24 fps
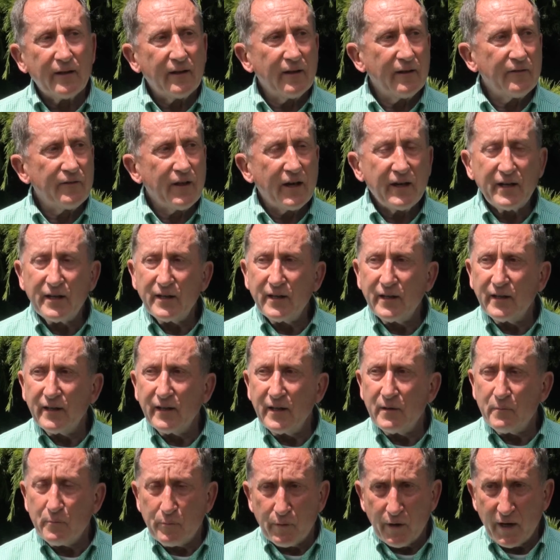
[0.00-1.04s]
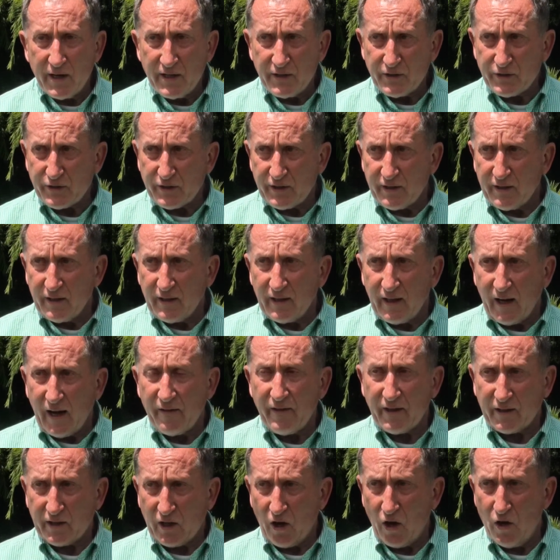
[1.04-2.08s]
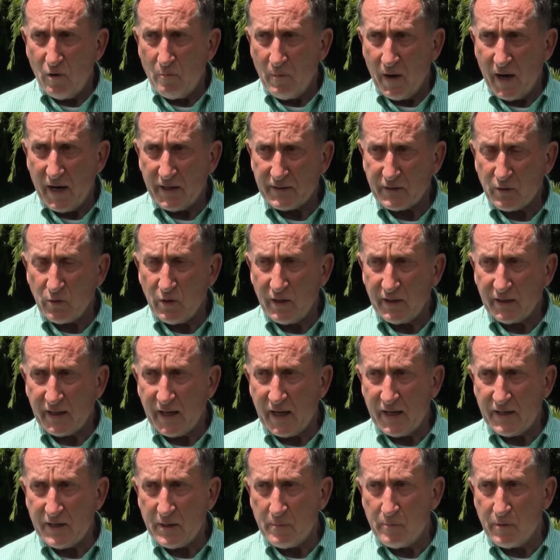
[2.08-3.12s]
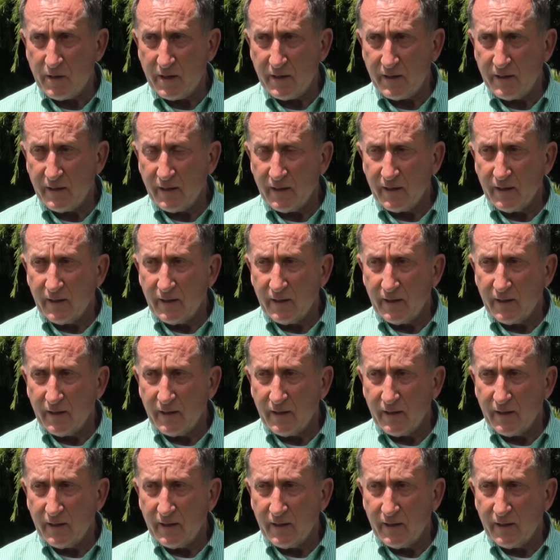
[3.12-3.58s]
They embraced other kaumātua in Canterbury,